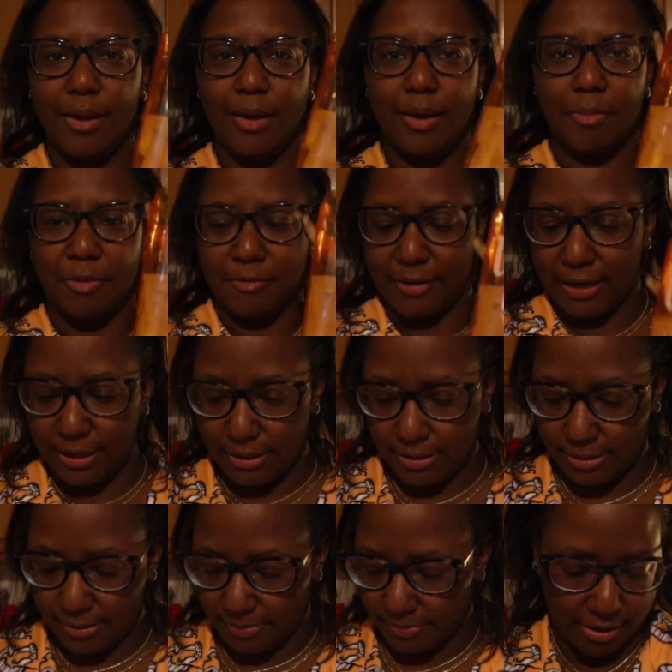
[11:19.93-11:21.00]
cup of
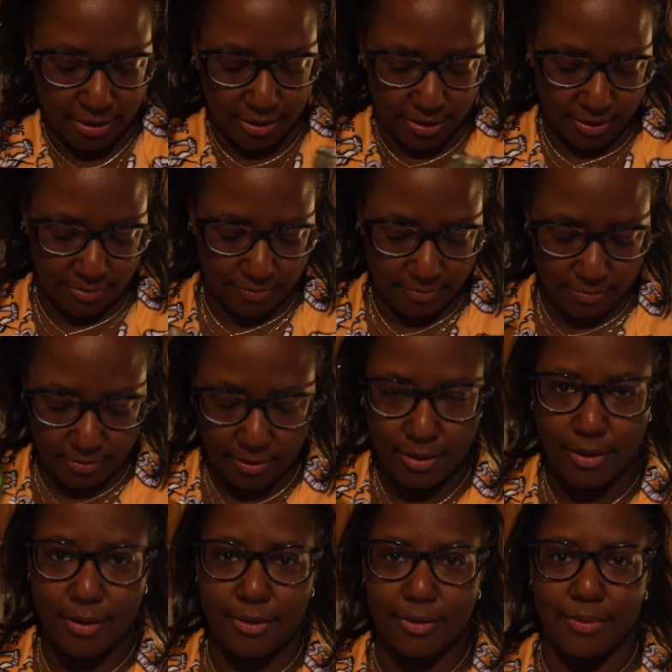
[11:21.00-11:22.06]
ice,
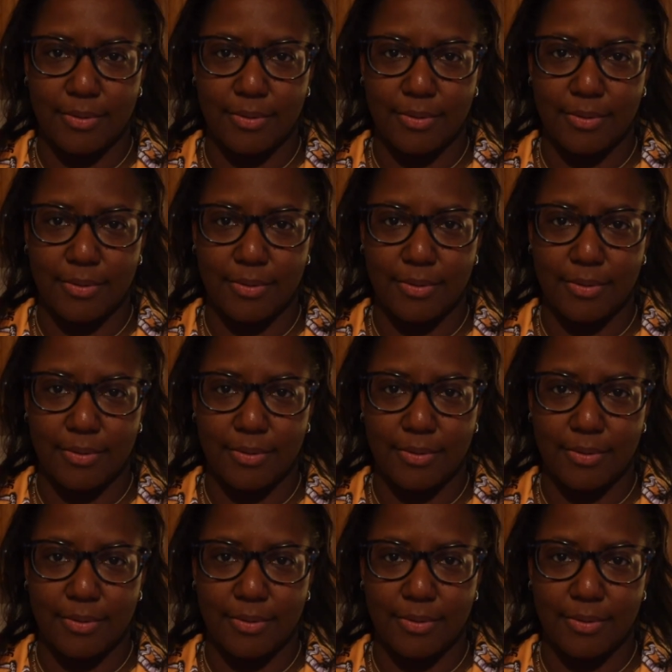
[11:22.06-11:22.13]
Bacardi.